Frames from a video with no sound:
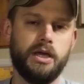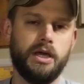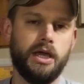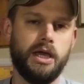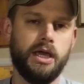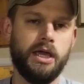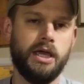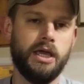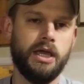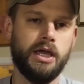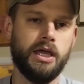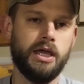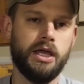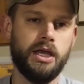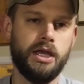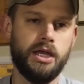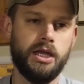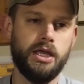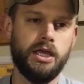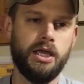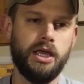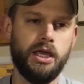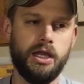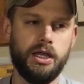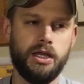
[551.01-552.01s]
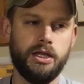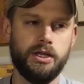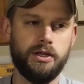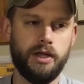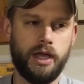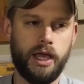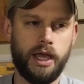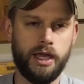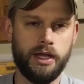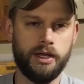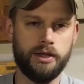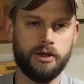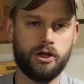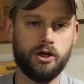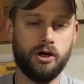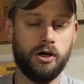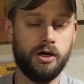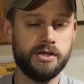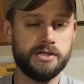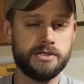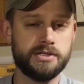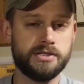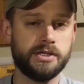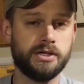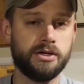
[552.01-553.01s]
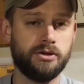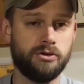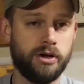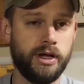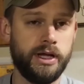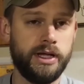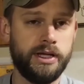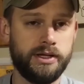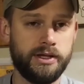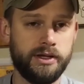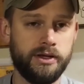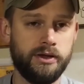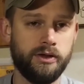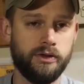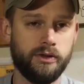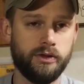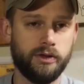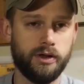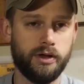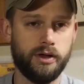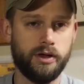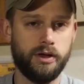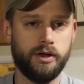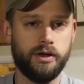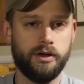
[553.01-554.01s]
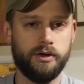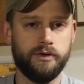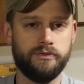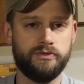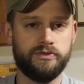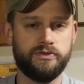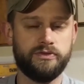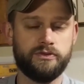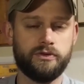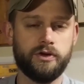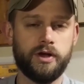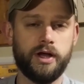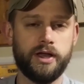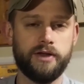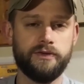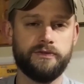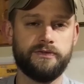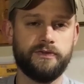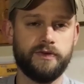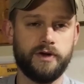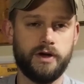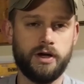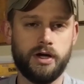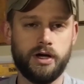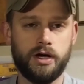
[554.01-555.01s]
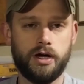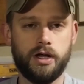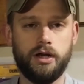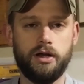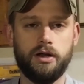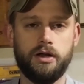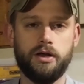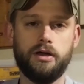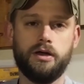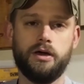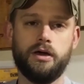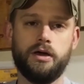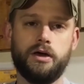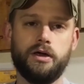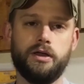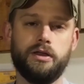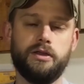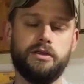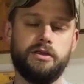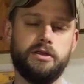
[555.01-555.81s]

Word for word: and it it caused a great deal of strife on uh,